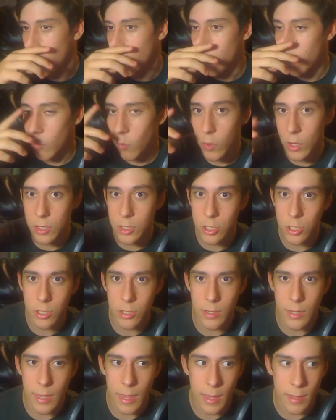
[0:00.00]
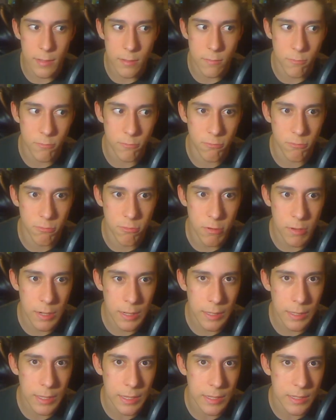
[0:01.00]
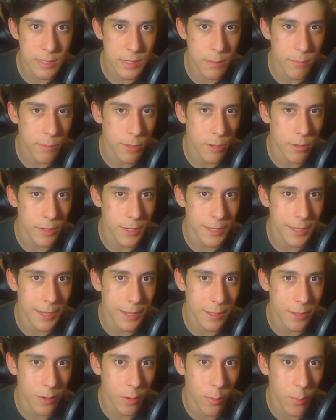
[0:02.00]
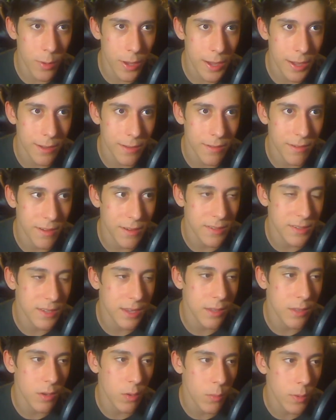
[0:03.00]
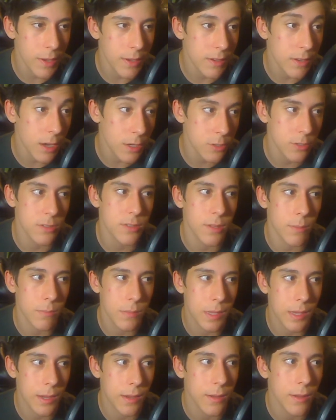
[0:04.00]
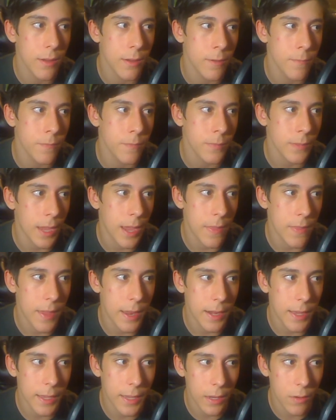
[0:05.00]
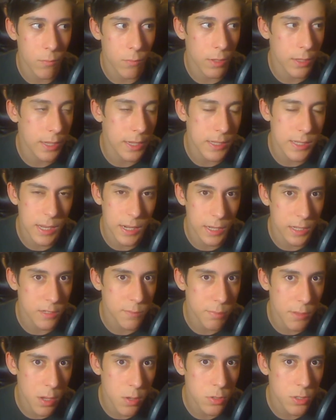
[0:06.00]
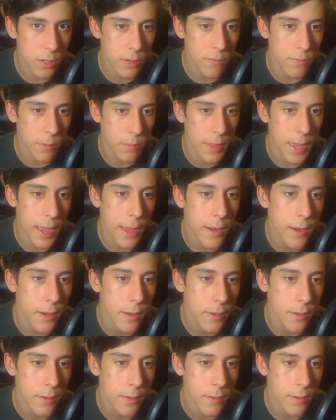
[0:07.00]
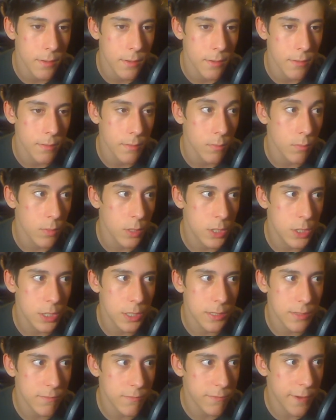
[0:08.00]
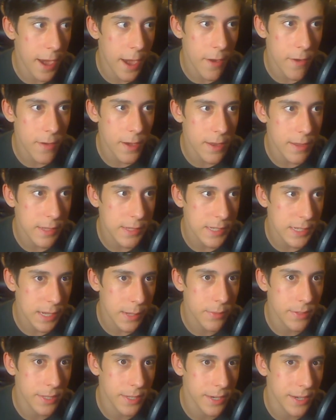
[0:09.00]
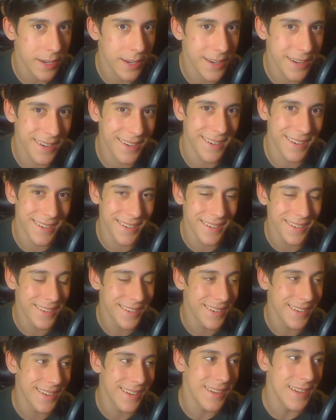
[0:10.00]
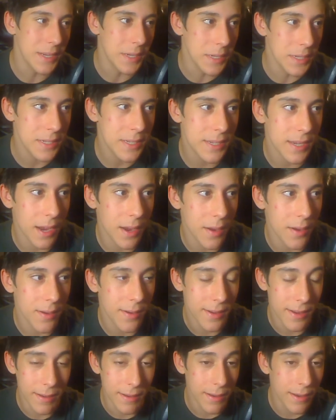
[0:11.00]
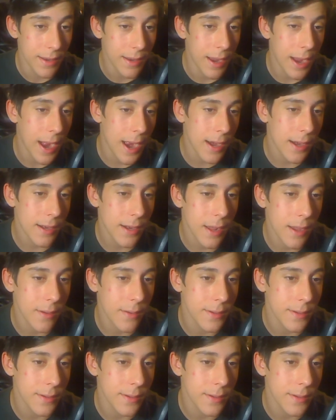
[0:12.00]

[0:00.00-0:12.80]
which is really similar to Killer Queen, because Killer Queen touches something and then it can release an explosion from that, which is very similar. So, I don't know,